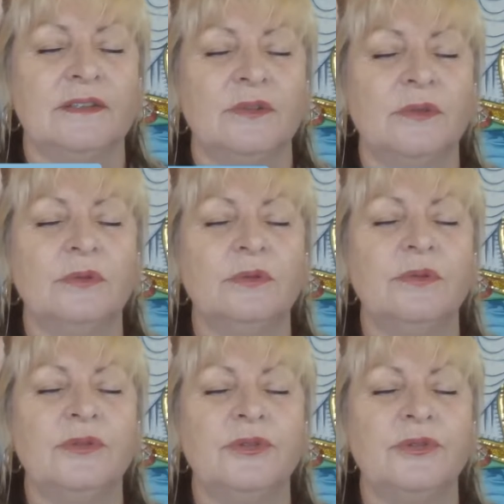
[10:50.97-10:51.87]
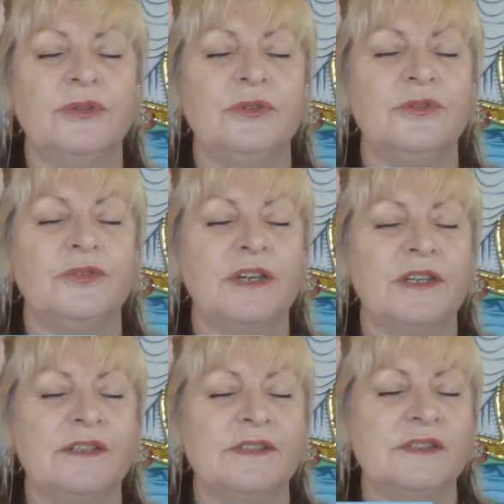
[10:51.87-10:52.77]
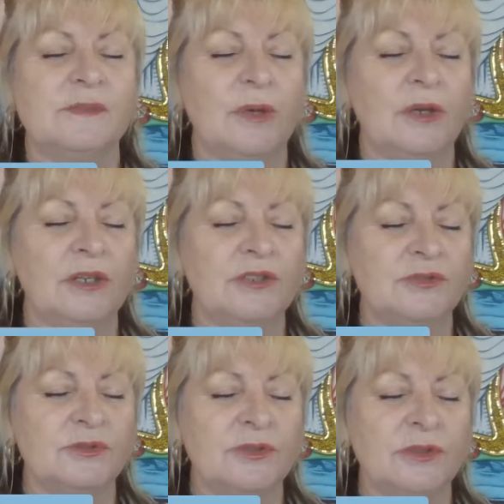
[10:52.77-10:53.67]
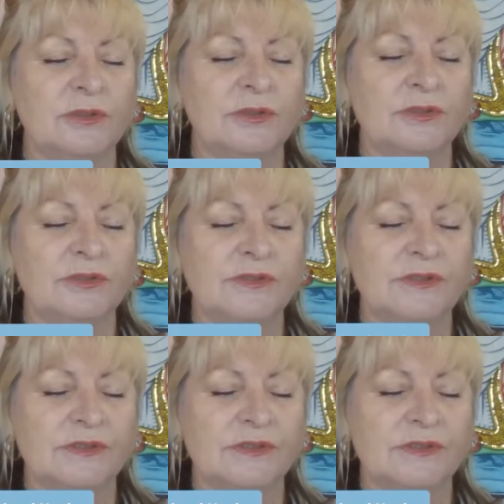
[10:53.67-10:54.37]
all through your face, behind your nose,